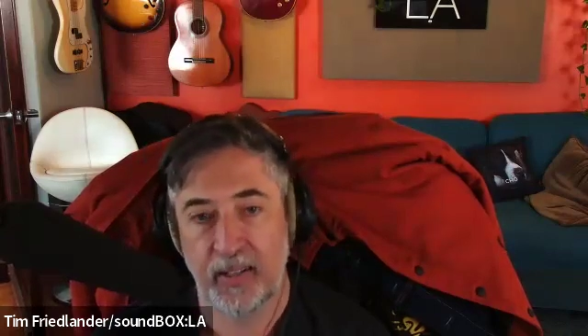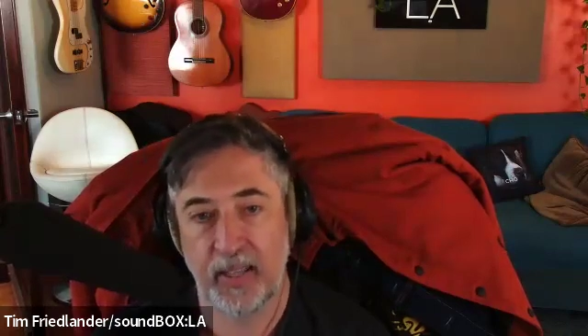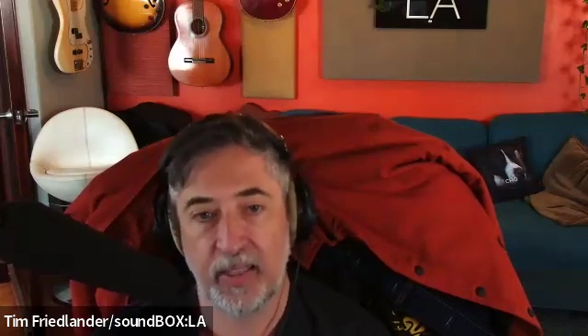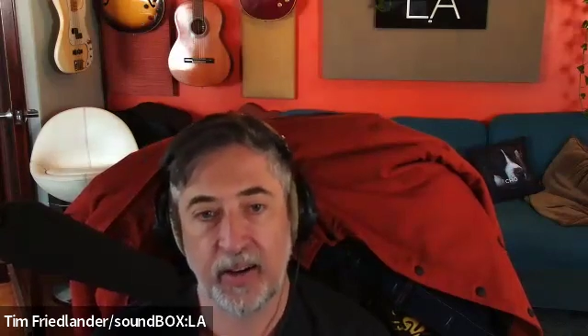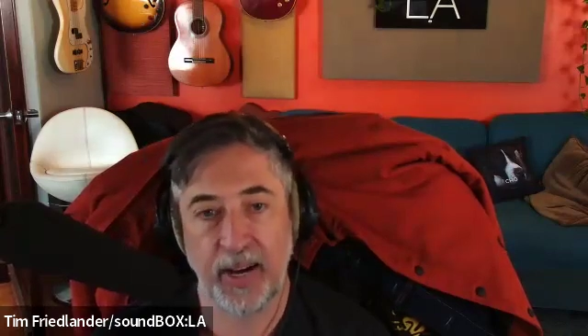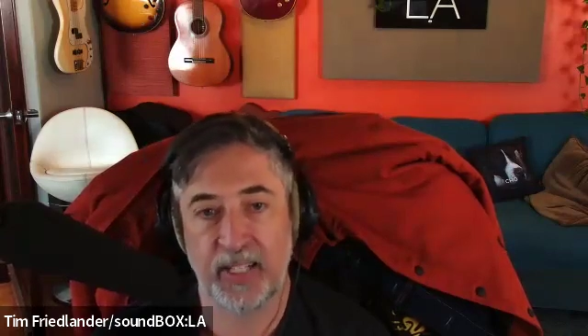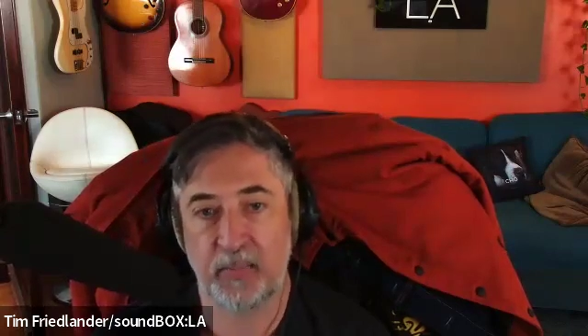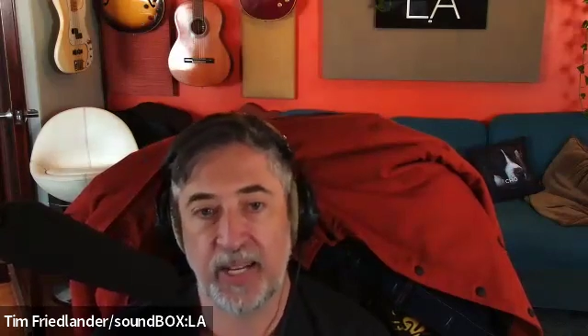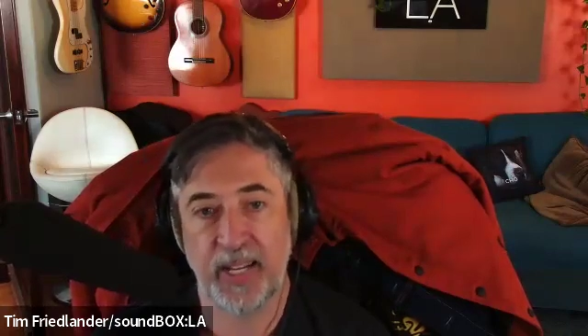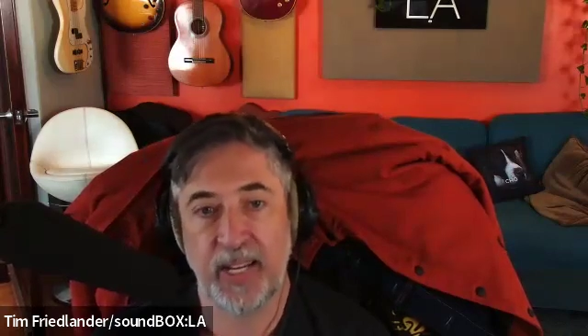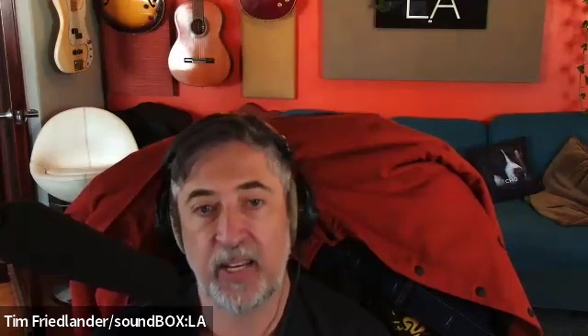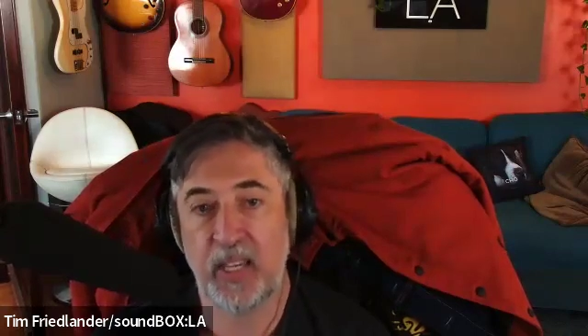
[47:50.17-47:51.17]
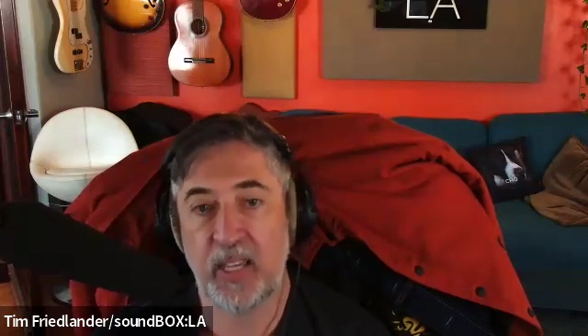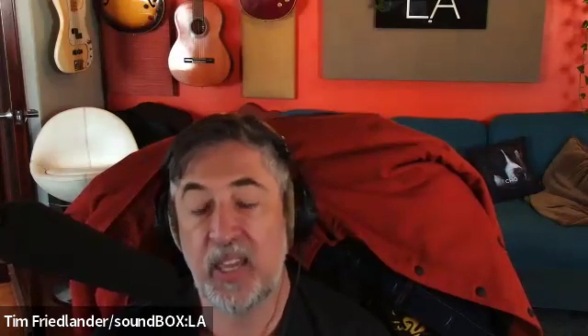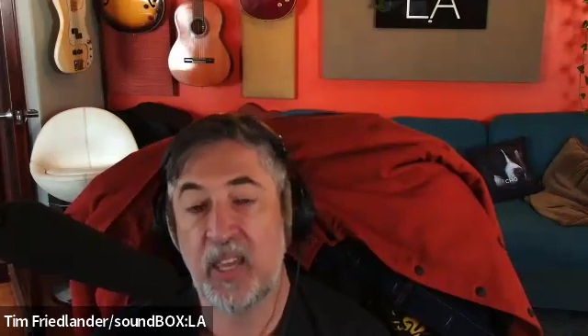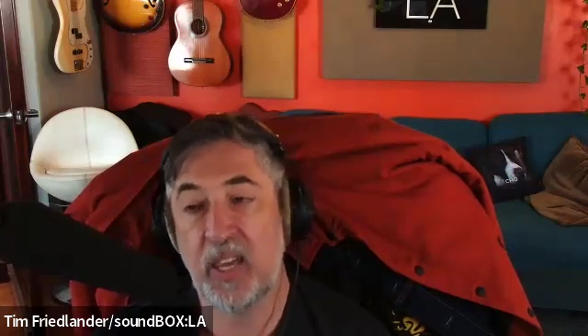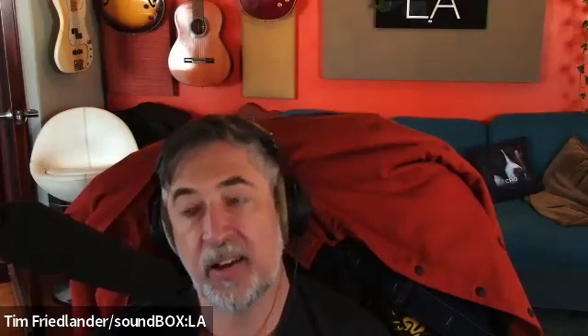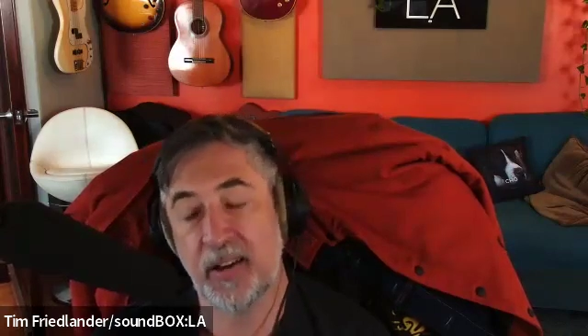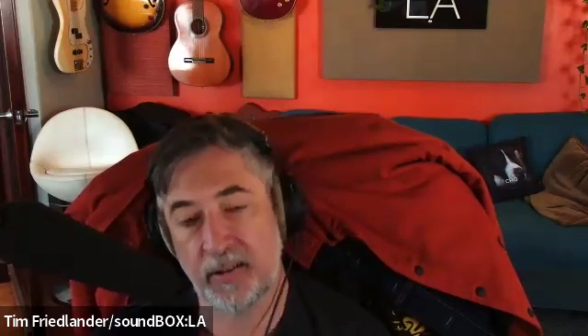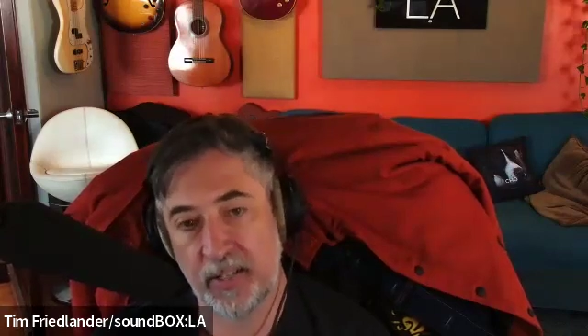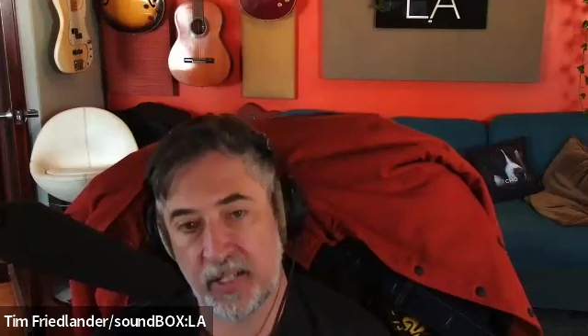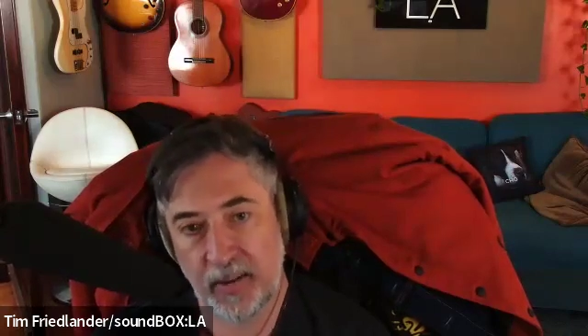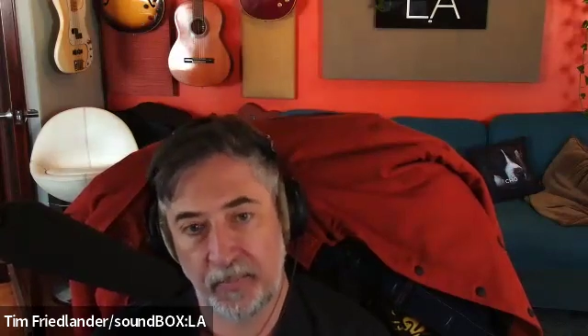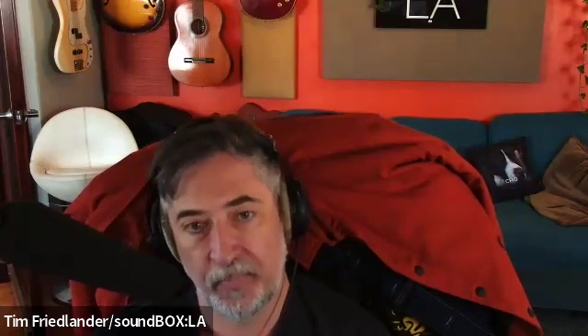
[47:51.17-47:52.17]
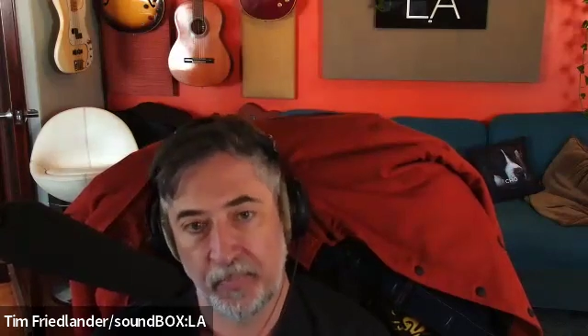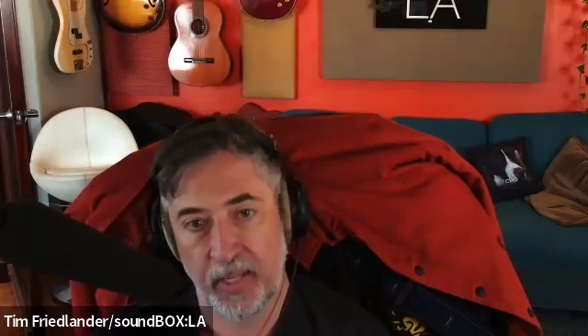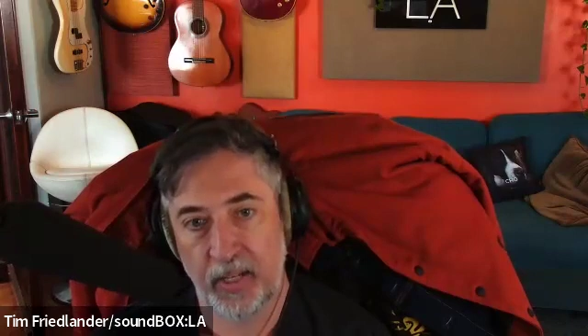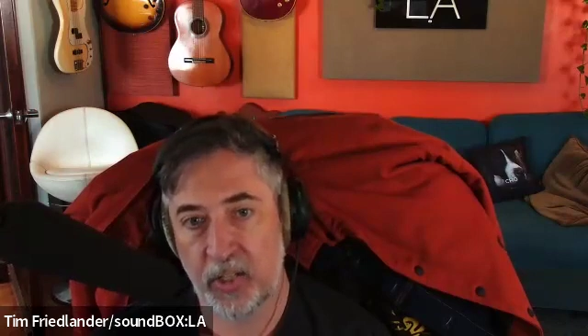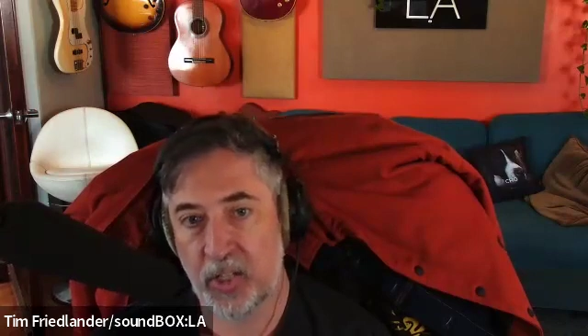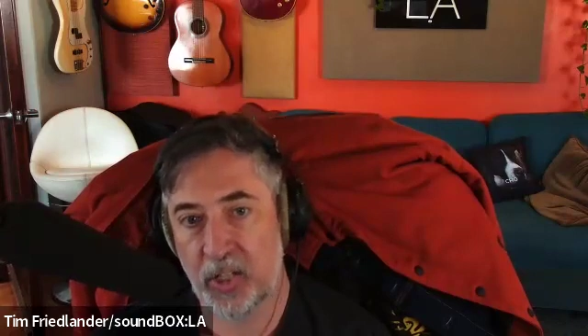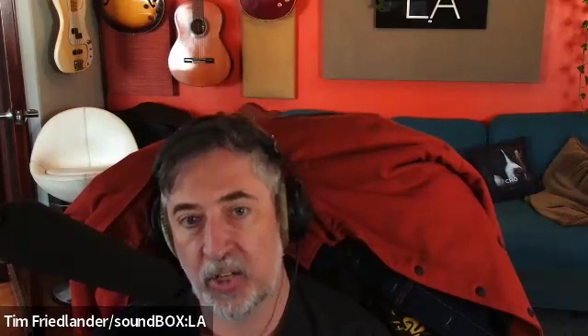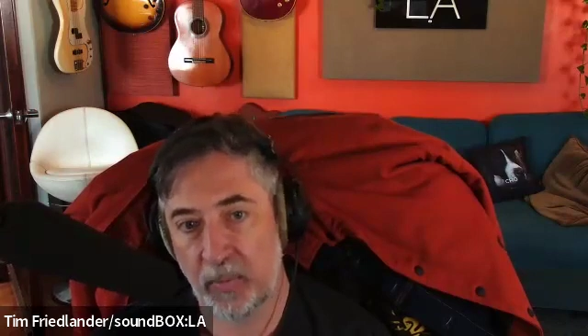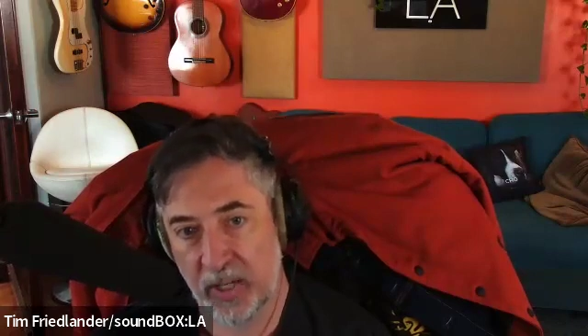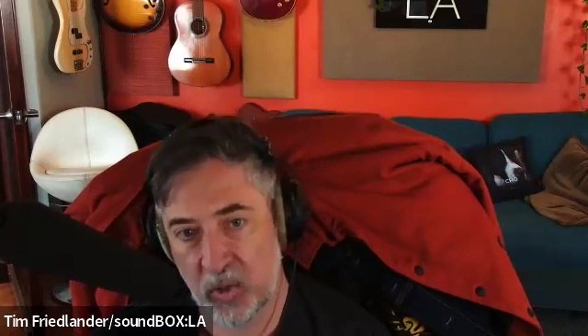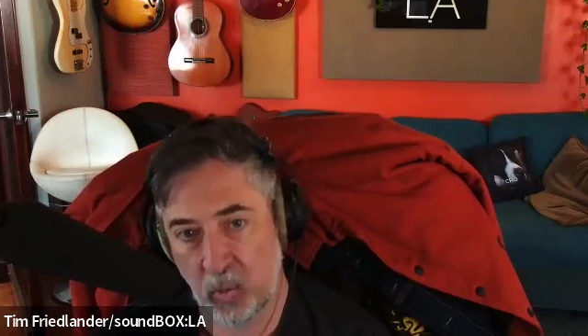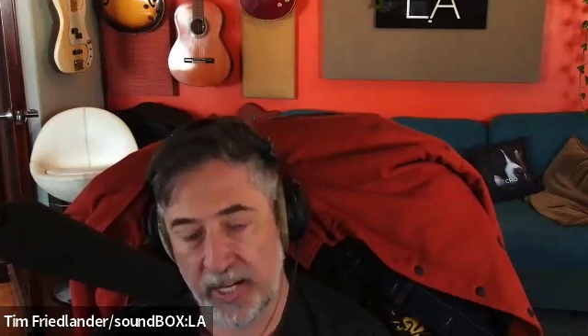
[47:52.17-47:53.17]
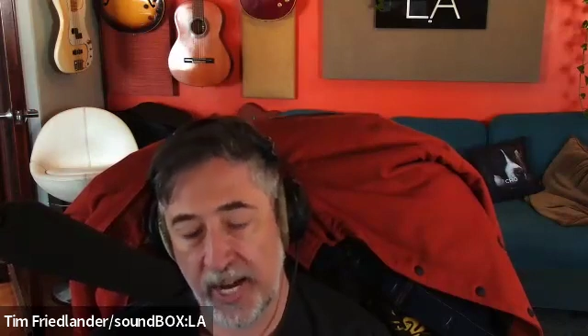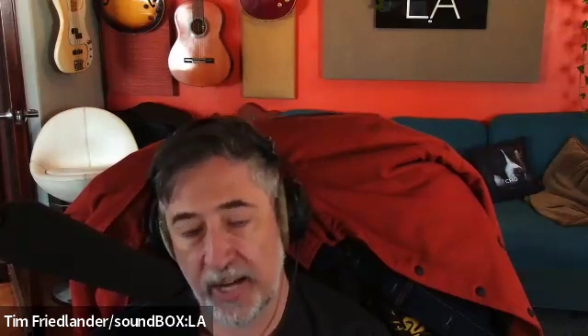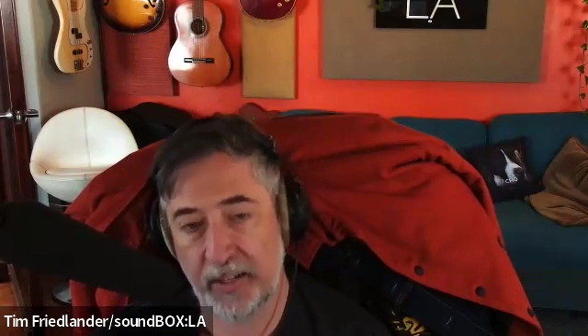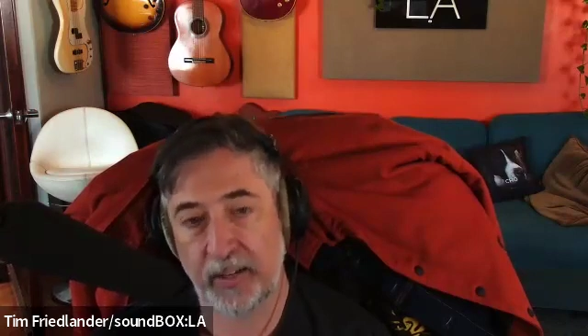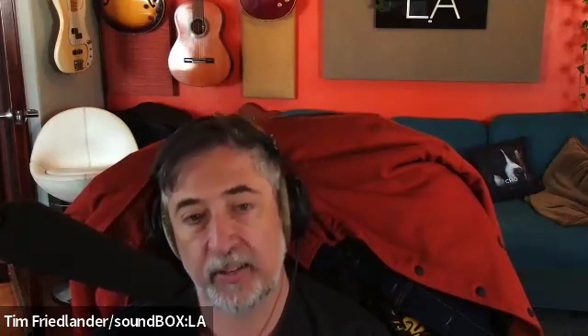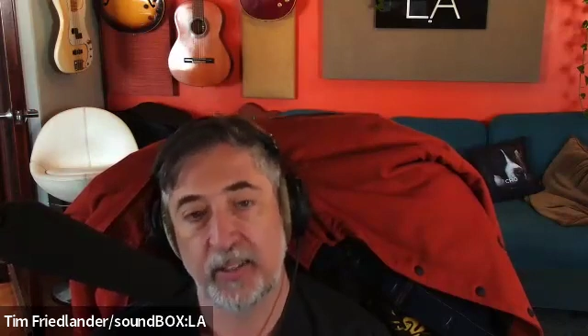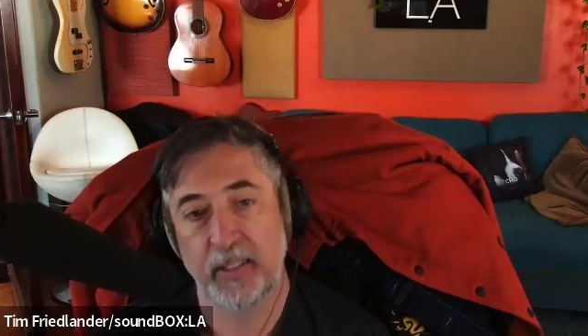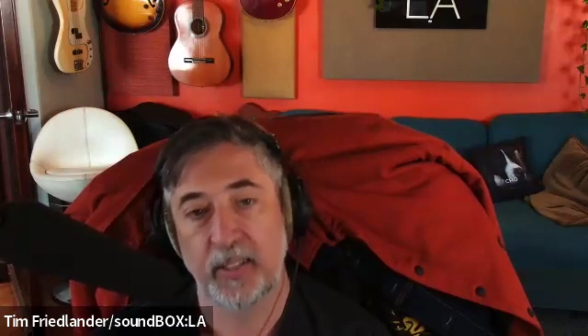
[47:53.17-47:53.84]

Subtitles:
than there has been in years. There's so much work out there.